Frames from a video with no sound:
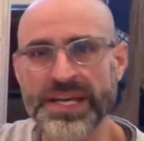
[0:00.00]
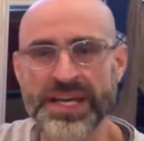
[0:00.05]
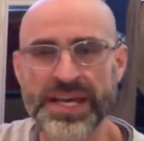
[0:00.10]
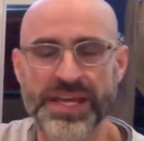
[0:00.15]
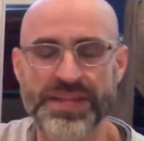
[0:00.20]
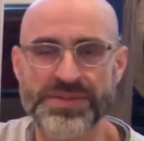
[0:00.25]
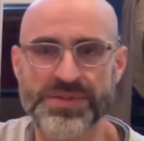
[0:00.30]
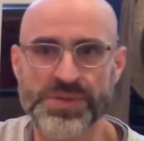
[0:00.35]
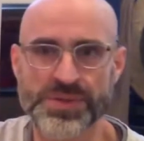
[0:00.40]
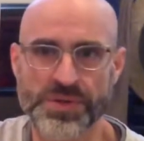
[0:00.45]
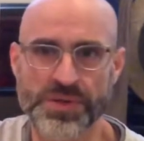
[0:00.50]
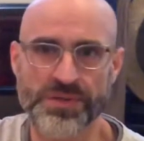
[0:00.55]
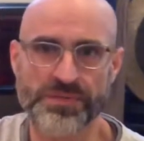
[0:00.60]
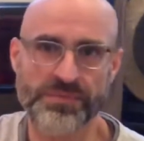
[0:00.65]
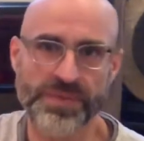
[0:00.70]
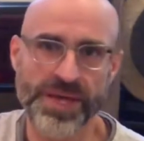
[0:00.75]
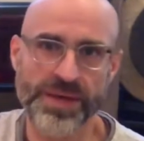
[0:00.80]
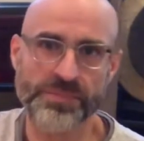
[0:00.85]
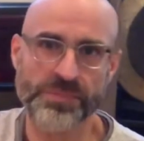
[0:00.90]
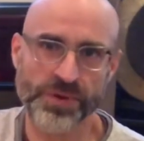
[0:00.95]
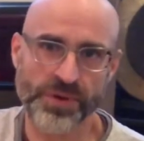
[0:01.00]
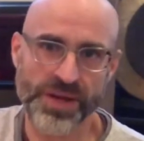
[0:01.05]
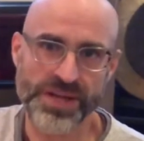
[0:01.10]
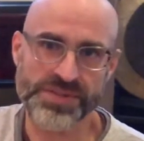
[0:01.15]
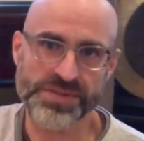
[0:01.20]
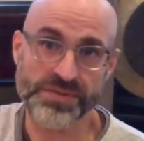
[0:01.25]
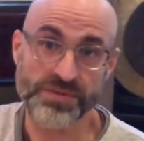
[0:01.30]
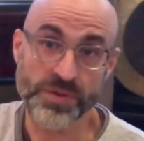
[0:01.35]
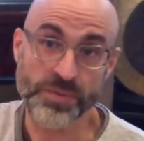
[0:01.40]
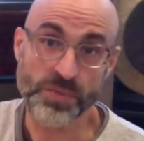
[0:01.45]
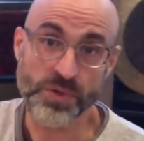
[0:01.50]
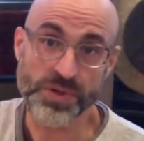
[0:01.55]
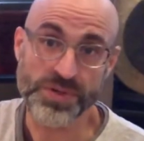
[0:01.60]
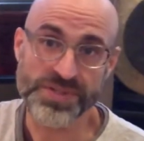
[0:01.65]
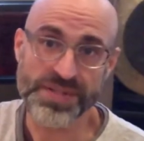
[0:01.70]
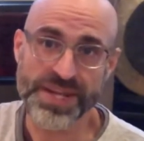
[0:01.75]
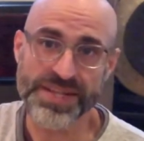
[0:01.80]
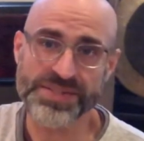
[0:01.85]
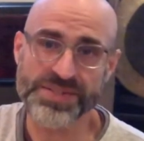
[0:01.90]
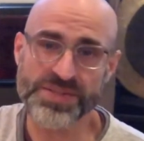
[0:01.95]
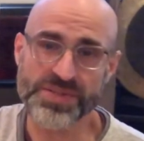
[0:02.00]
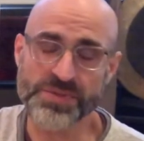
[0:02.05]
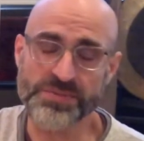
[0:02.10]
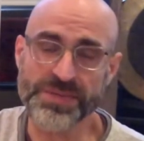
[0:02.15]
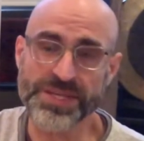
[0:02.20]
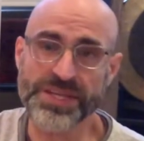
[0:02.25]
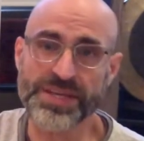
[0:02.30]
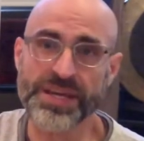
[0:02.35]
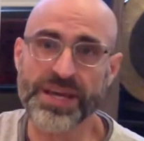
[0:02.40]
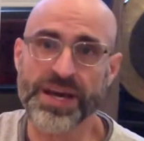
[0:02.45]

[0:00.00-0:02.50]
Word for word: it sort of made progressively more sense to me.